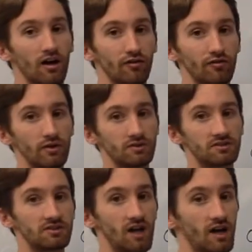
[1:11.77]
of those
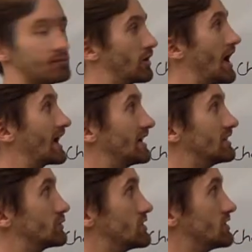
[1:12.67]
sine
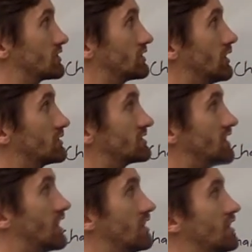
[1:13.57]
brackets, which is
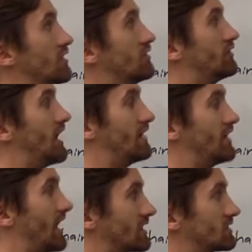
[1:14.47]
cosine 5x.
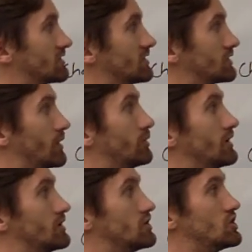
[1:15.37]
So I
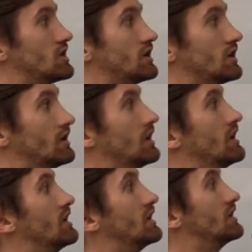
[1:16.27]
put G
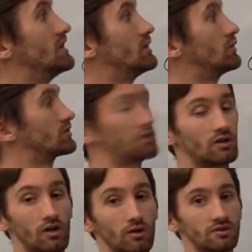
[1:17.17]
equals
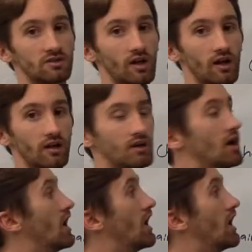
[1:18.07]
cosine